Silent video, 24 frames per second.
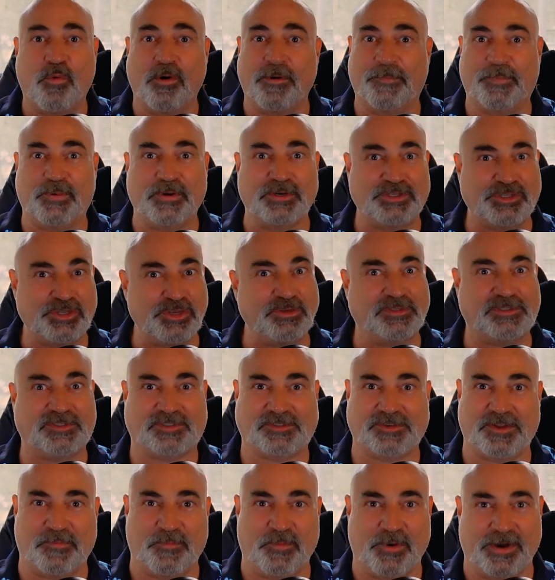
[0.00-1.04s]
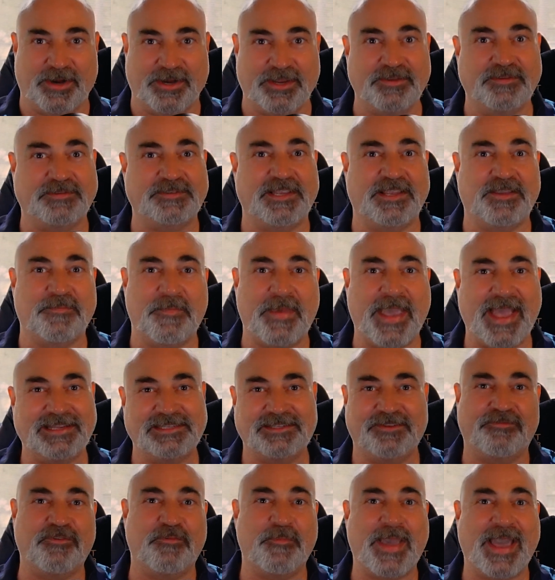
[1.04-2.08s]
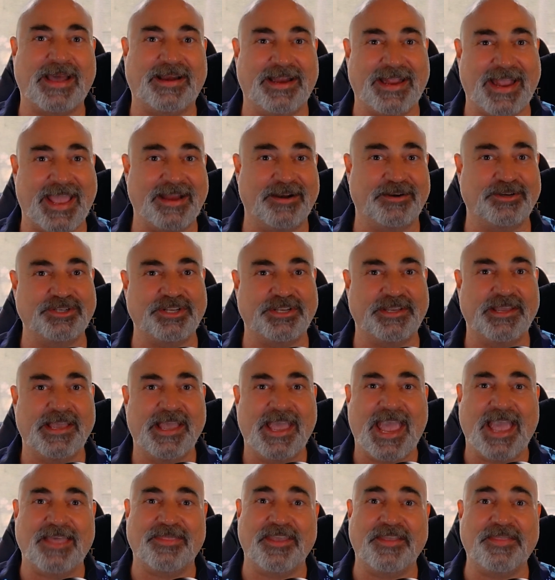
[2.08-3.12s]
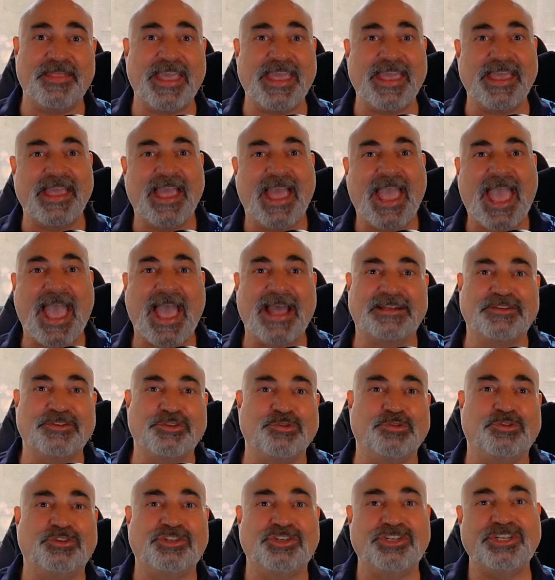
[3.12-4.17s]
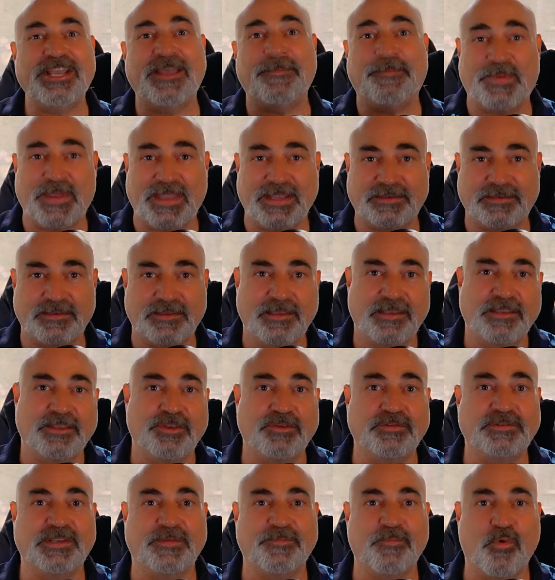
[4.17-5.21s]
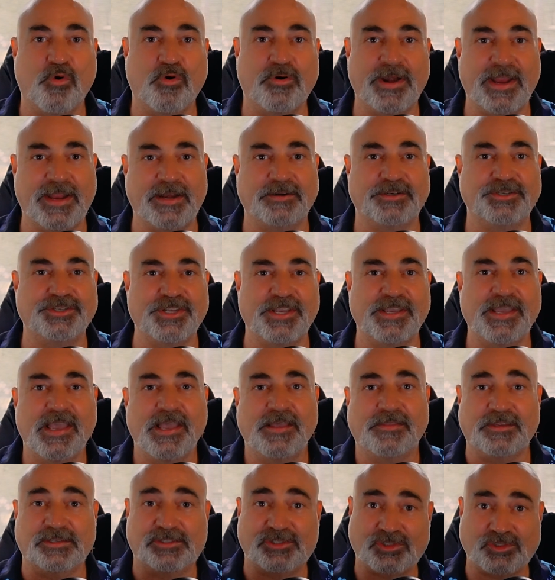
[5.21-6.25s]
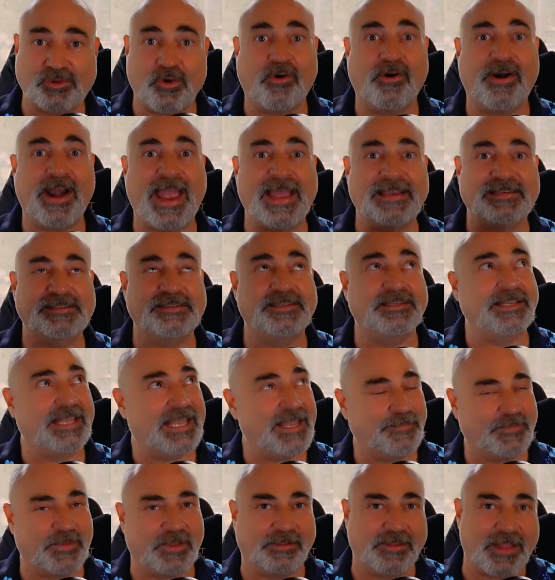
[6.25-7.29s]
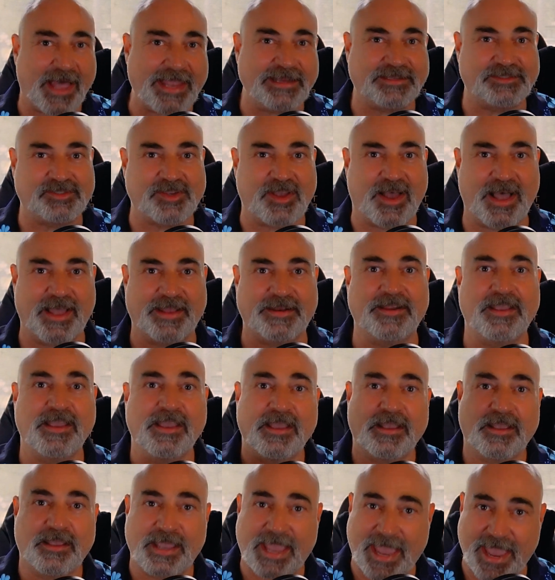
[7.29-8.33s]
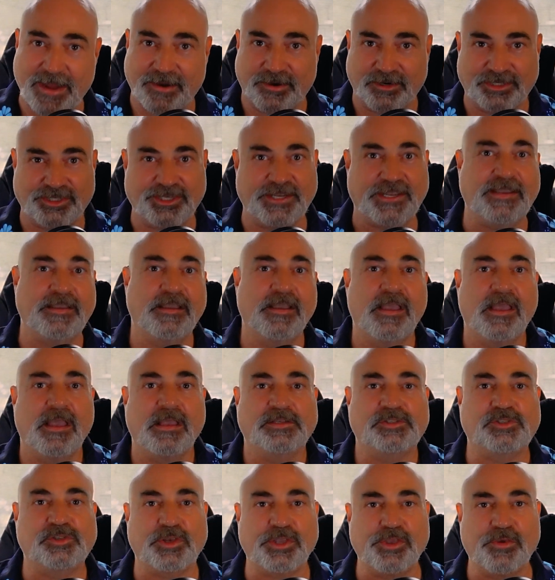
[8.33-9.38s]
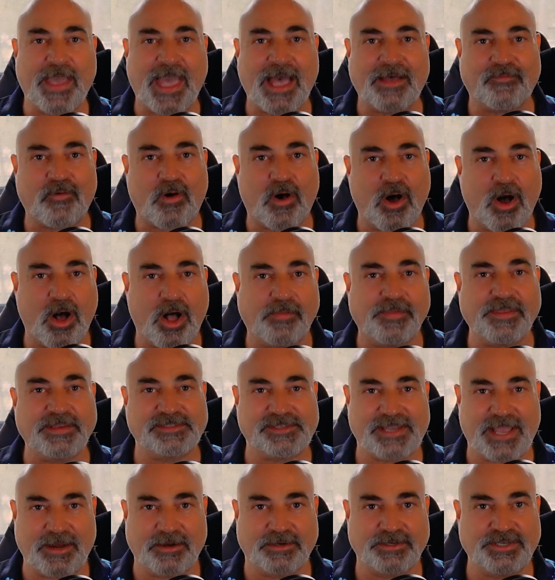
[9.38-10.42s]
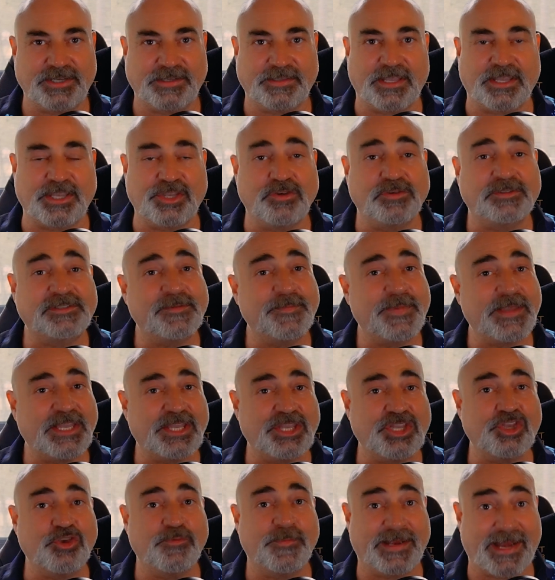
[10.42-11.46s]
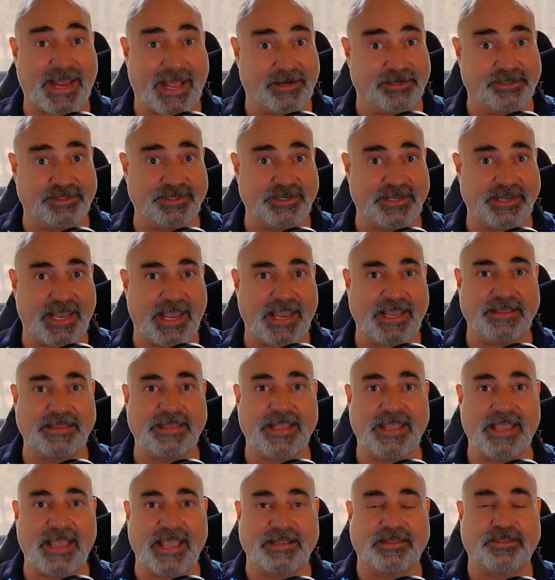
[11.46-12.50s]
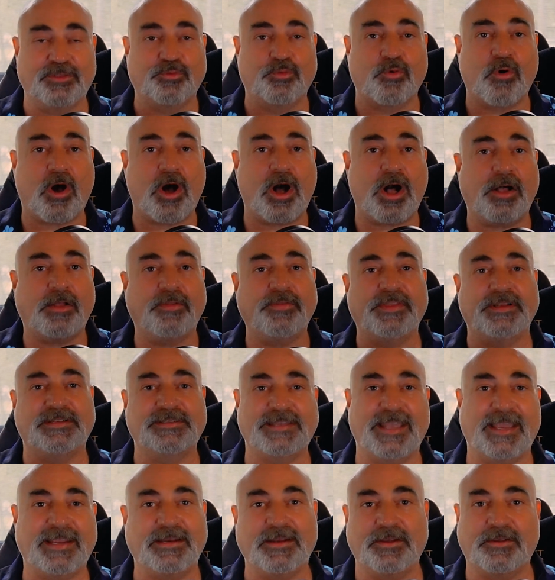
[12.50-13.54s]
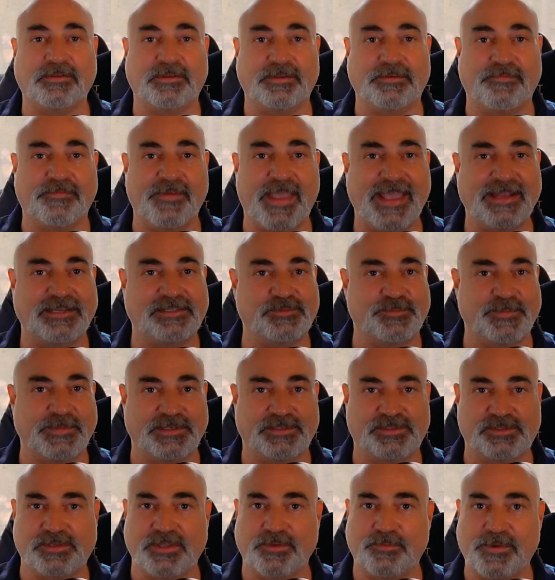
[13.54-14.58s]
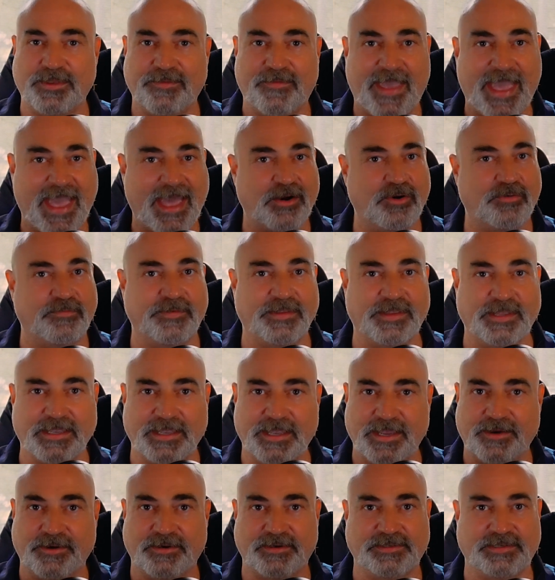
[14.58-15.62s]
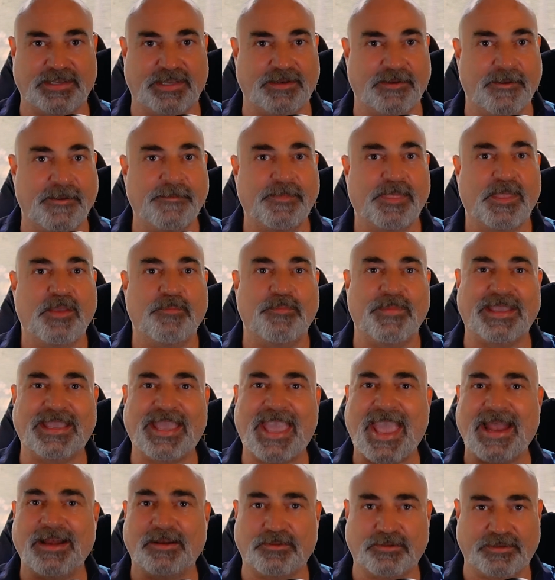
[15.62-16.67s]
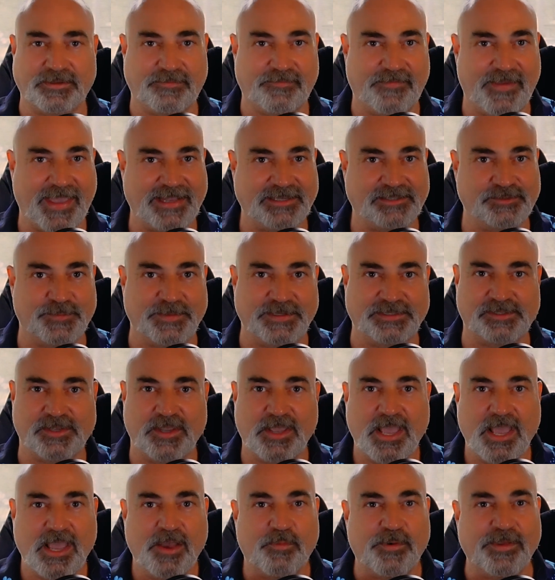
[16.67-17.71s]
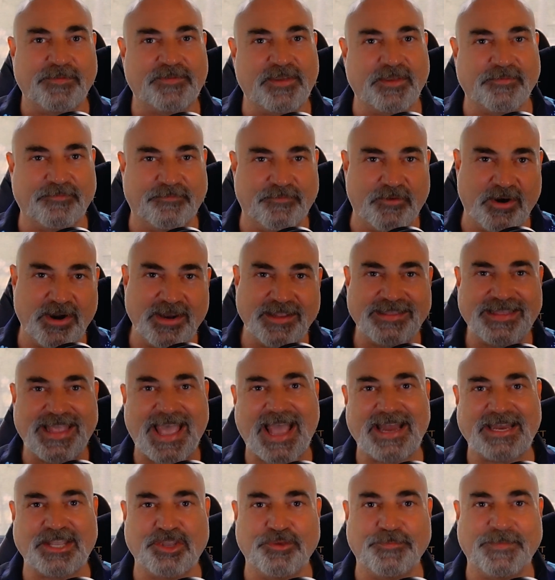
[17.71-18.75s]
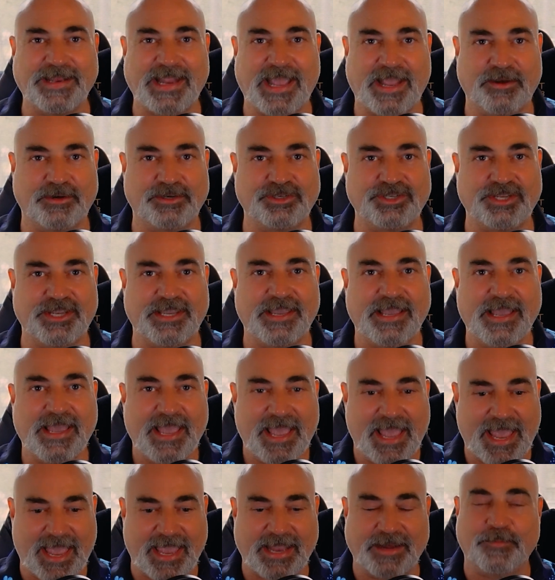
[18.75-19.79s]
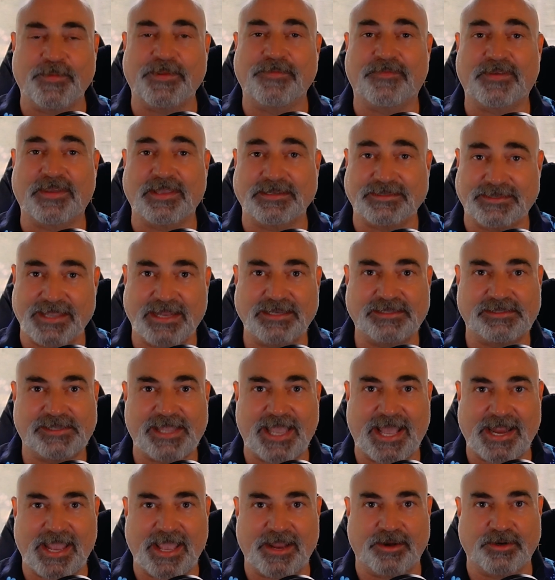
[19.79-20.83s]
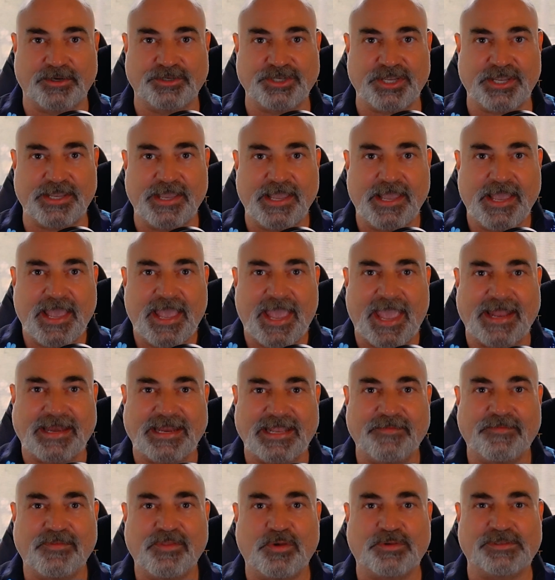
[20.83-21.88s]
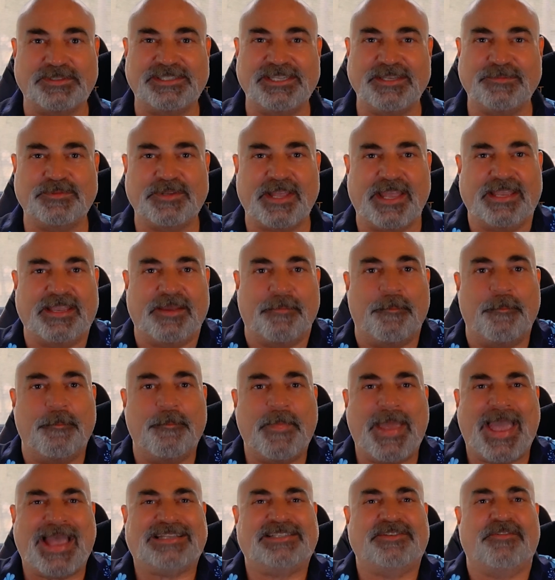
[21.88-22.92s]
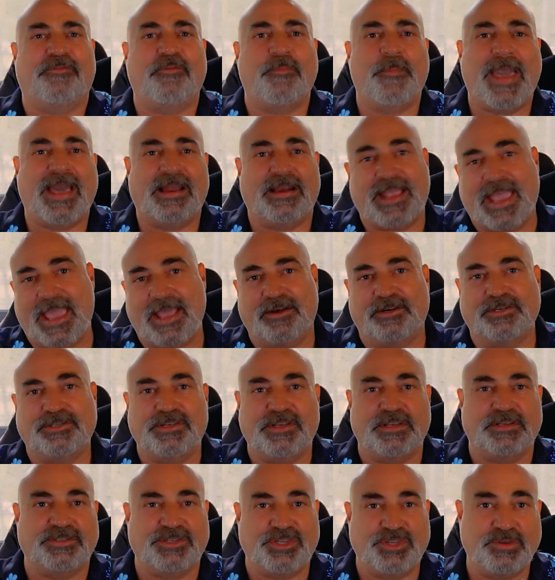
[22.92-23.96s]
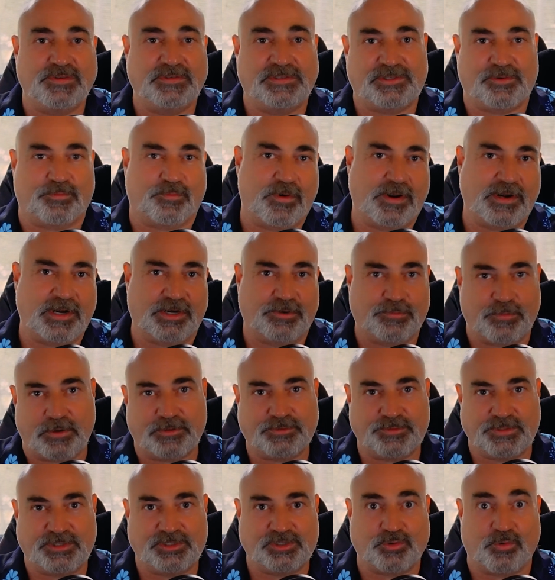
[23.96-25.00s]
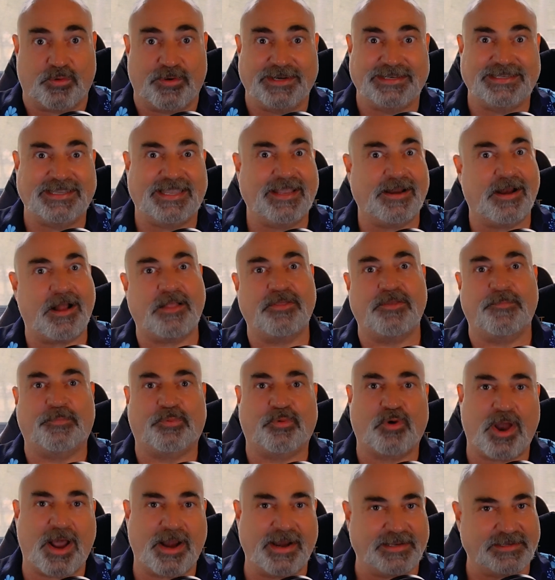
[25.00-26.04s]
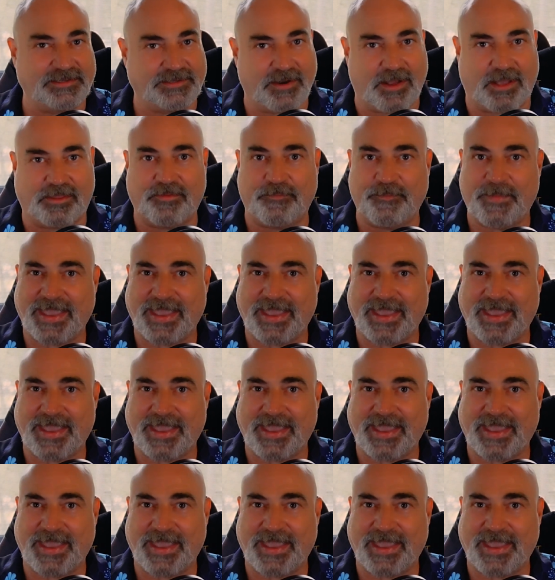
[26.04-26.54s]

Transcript: were produced somewhere using massive amount of energy and then they had to ship it using more energy. The store has to keep the lights on energy so you have all this energy that used to be human energy, and the, and through all the technical advancements that we've had over the years and mechanical advancements, we've converted that human energy and we've condensed that energy. And even though it seems like a massive amount of energy is used to run a grocery store and to get all the products and all the